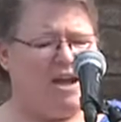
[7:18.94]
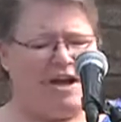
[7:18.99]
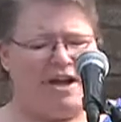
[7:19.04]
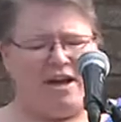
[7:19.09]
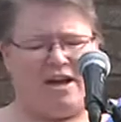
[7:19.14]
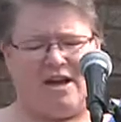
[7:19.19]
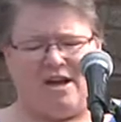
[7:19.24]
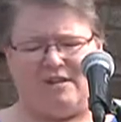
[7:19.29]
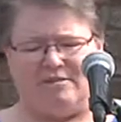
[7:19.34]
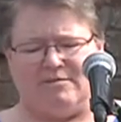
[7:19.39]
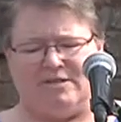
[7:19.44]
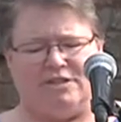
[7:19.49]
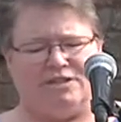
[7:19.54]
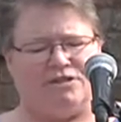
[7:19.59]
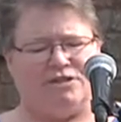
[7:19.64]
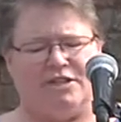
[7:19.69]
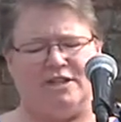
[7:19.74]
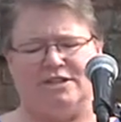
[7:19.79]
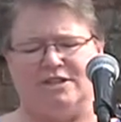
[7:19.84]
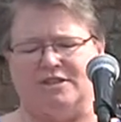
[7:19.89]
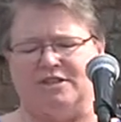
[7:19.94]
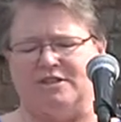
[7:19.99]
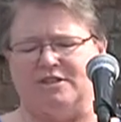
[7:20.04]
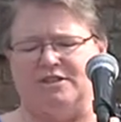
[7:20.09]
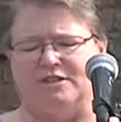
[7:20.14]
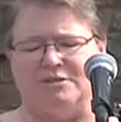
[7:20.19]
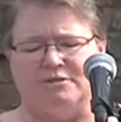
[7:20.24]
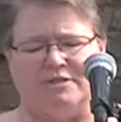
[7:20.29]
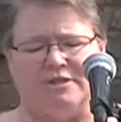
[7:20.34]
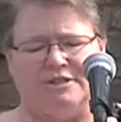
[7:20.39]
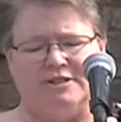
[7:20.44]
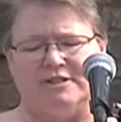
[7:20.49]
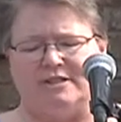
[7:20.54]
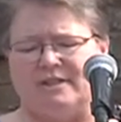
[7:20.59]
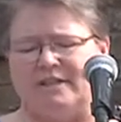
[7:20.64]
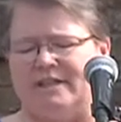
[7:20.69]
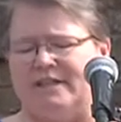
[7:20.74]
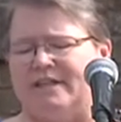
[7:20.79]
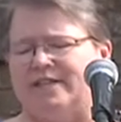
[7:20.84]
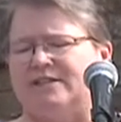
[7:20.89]
of the sewer
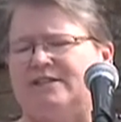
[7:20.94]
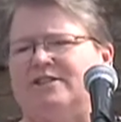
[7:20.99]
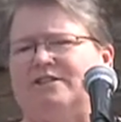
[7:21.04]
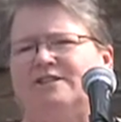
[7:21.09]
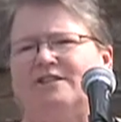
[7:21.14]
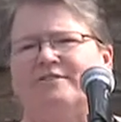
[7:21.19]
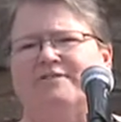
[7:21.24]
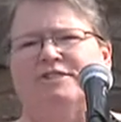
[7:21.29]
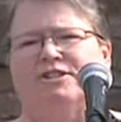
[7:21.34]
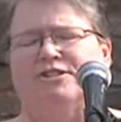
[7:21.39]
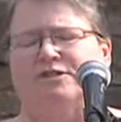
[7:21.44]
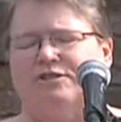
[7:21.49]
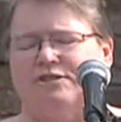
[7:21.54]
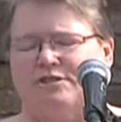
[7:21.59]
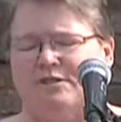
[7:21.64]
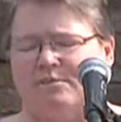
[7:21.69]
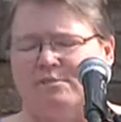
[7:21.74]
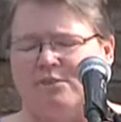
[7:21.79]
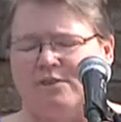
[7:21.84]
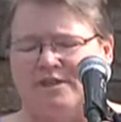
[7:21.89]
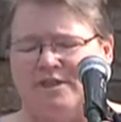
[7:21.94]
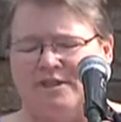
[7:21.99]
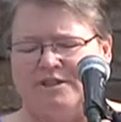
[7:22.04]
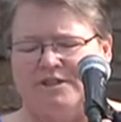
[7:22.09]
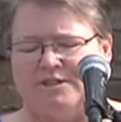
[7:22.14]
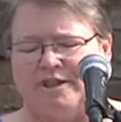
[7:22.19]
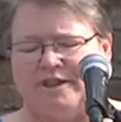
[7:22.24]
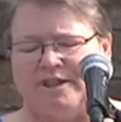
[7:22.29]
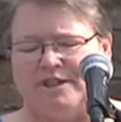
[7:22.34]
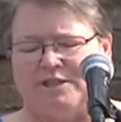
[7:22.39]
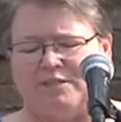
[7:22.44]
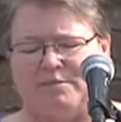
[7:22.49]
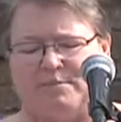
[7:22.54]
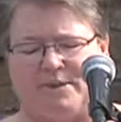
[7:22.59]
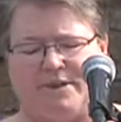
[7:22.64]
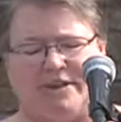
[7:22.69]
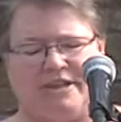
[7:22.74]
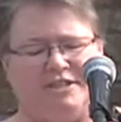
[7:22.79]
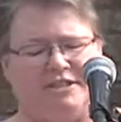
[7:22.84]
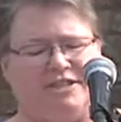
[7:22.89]
installations, of the stormwater drainage
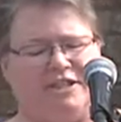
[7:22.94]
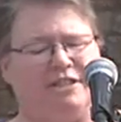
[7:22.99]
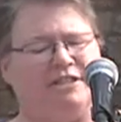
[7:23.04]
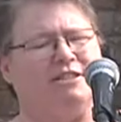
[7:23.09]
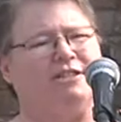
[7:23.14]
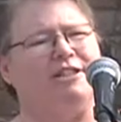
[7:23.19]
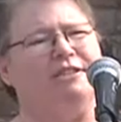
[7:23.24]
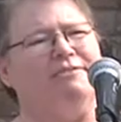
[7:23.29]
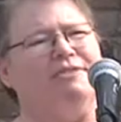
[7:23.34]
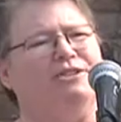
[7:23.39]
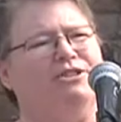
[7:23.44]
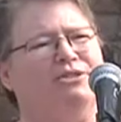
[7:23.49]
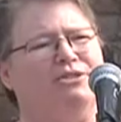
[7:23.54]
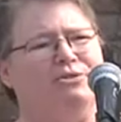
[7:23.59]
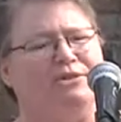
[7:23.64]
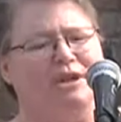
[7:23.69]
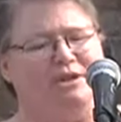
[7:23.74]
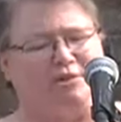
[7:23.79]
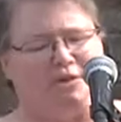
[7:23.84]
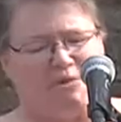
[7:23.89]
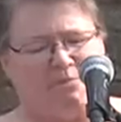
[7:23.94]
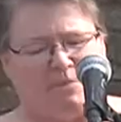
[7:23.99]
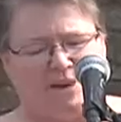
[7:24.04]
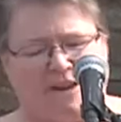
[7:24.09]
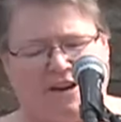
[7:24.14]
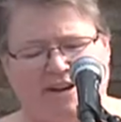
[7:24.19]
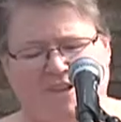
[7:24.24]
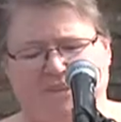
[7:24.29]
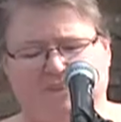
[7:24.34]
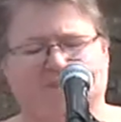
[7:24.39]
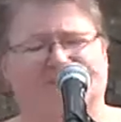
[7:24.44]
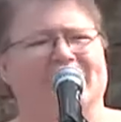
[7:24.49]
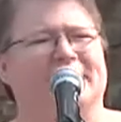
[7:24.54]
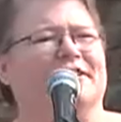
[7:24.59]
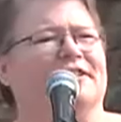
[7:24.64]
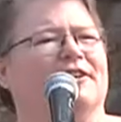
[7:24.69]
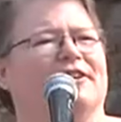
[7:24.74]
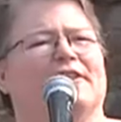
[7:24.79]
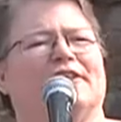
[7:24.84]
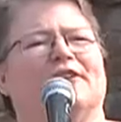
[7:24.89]
projects, of the street repairs
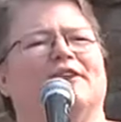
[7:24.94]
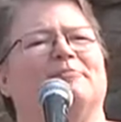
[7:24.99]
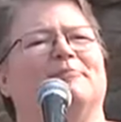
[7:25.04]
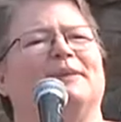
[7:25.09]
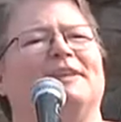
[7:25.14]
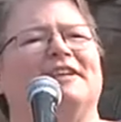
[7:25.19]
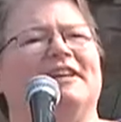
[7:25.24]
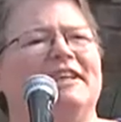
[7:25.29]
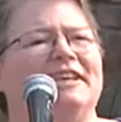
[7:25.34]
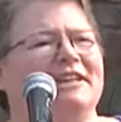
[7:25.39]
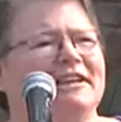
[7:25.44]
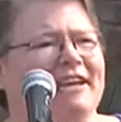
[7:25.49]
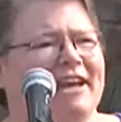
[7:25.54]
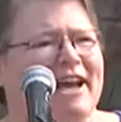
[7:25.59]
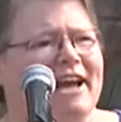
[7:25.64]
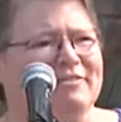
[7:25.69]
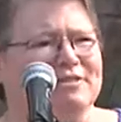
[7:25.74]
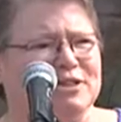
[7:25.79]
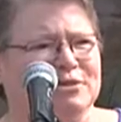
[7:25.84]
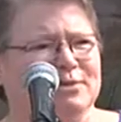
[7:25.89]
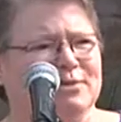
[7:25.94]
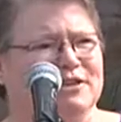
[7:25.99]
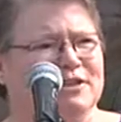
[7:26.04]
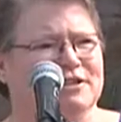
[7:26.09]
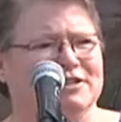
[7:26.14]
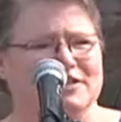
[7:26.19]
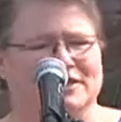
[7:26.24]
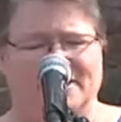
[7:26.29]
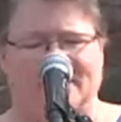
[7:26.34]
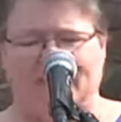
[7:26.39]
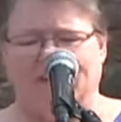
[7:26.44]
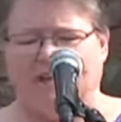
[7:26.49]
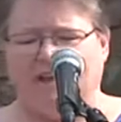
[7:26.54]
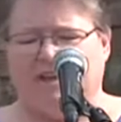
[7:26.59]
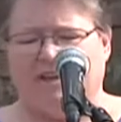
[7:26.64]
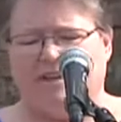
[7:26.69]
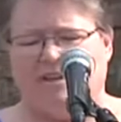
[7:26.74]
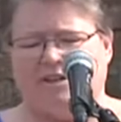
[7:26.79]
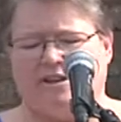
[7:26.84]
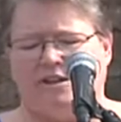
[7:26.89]
that are going to be needed afterwards,
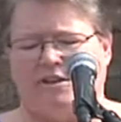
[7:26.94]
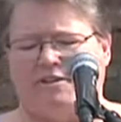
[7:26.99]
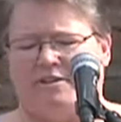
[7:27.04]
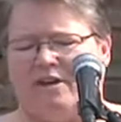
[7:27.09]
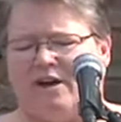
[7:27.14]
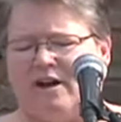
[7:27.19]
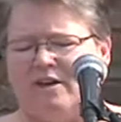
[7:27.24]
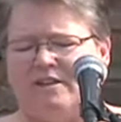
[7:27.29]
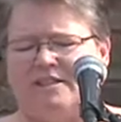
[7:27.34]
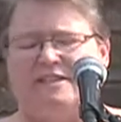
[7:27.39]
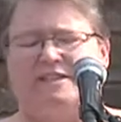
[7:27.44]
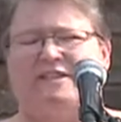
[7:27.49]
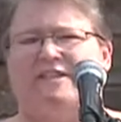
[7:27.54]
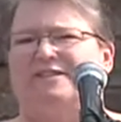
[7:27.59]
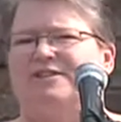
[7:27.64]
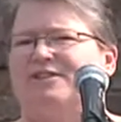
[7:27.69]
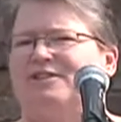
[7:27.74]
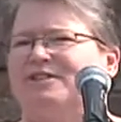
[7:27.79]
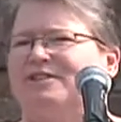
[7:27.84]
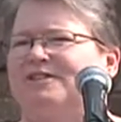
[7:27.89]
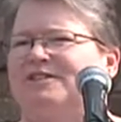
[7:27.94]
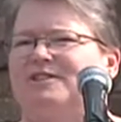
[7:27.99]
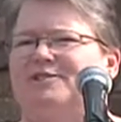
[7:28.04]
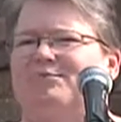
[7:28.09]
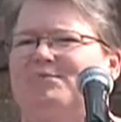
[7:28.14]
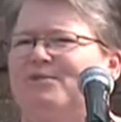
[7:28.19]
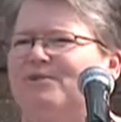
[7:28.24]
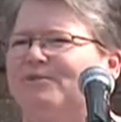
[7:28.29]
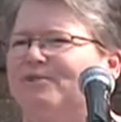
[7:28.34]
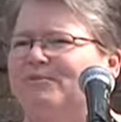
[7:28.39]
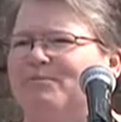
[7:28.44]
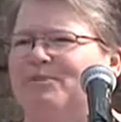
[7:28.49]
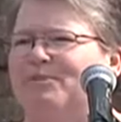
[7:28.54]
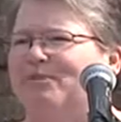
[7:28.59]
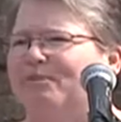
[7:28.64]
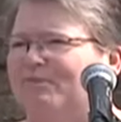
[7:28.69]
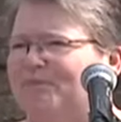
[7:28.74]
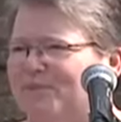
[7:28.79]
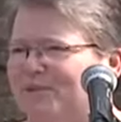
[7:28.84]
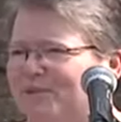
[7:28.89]
you know, all the detours and more and
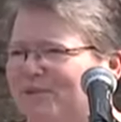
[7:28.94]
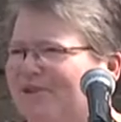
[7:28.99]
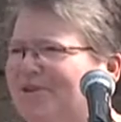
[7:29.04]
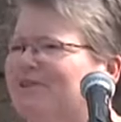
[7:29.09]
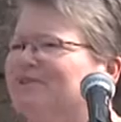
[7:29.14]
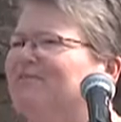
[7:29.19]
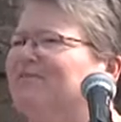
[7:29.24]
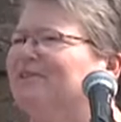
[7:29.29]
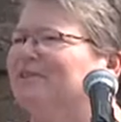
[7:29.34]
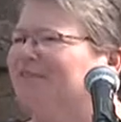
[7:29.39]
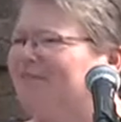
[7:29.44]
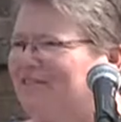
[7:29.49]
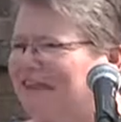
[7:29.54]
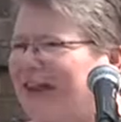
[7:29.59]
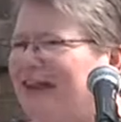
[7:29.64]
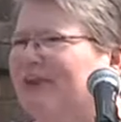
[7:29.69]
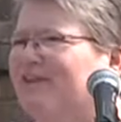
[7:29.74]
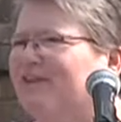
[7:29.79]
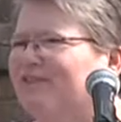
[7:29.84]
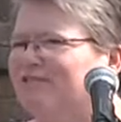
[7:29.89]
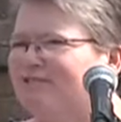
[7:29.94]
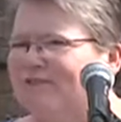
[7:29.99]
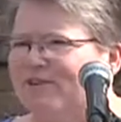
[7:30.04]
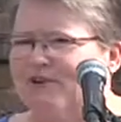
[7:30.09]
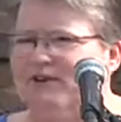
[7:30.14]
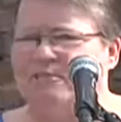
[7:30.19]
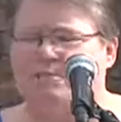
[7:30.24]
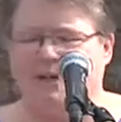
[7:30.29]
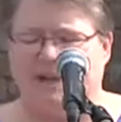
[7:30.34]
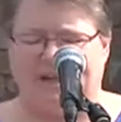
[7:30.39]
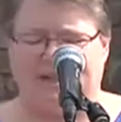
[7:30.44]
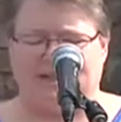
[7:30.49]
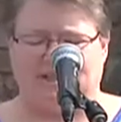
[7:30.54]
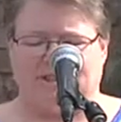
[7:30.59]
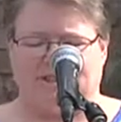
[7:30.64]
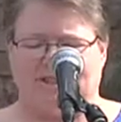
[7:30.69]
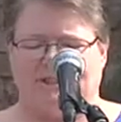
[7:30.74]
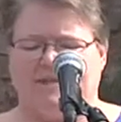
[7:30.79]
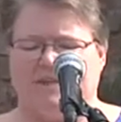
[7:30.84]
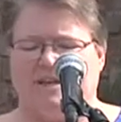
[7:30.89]
more and more. Thank you for your
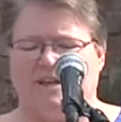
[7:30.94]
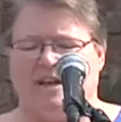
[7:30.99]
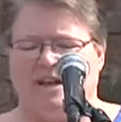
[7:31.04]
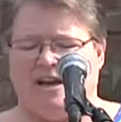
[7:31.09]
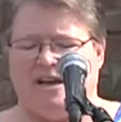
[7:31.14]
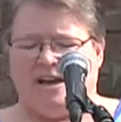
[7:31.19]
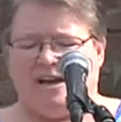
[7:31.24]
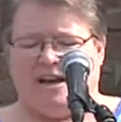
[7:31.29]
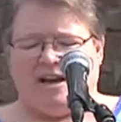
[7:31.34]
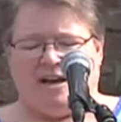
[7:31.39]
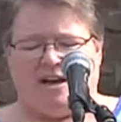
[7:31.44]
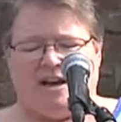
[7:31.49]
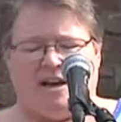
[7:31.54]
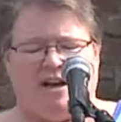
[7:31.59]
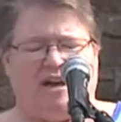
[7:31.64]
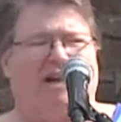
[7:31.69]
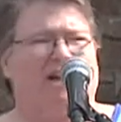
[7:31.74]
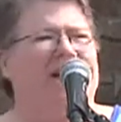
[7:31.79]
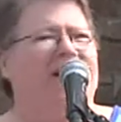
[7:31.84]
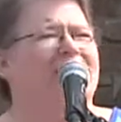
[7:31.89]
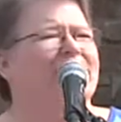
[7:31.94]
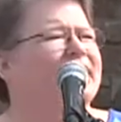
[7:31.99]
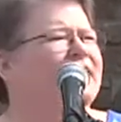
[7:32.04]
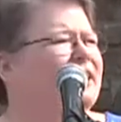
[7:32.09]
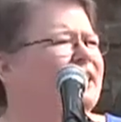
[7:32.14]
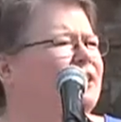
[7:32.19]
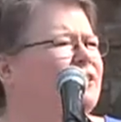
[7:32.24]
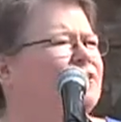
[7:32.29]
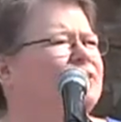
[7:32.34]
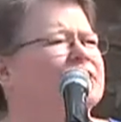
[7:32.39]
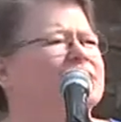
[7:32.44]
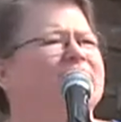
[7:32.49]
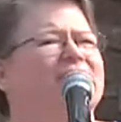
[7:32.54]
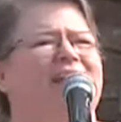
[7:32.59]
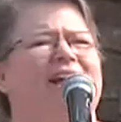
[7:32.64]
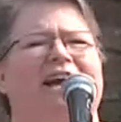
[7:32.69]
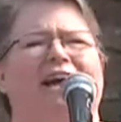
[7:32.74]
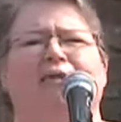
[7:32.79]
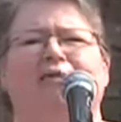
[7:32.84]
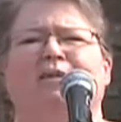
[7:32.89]
patience. And I think you can
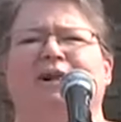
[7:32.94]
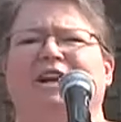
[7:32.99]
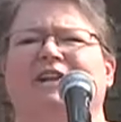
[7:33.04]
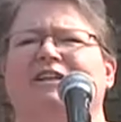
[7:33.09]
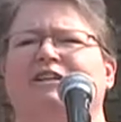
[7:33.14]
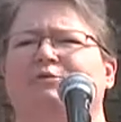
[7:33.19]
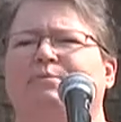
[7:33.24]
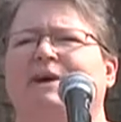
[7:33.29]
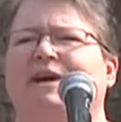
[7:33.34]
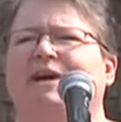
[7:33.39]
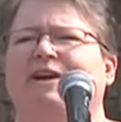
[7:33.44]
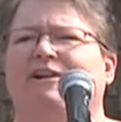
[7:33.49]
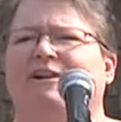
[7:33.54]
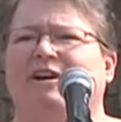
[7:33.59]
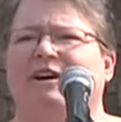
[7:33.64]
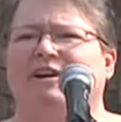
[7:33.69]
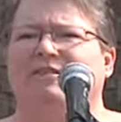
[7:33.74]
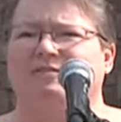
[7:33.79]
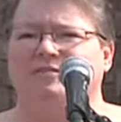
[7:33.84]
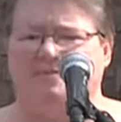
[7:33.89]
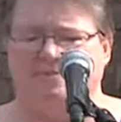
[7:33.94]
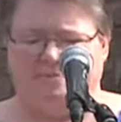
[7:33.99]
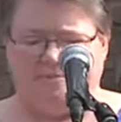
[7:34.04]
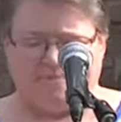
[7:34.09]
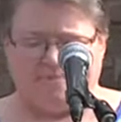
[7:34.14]
see how well it's paid off.